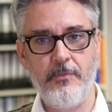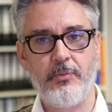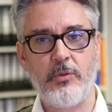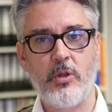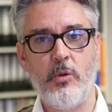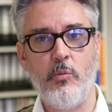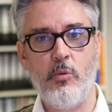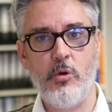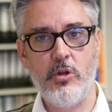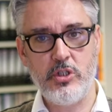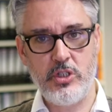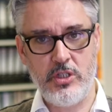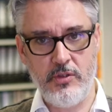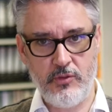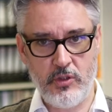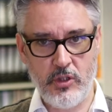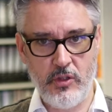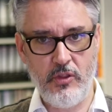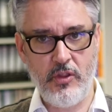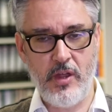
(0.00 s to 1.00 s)
And once you've
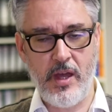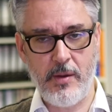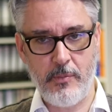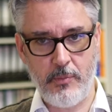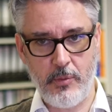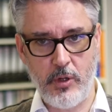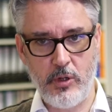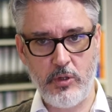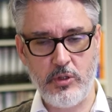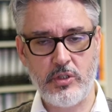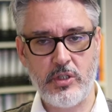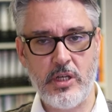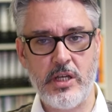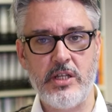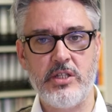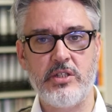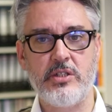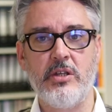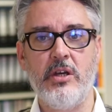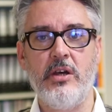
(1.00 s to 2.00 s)
done that
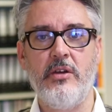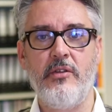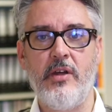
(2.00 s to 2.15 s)
process,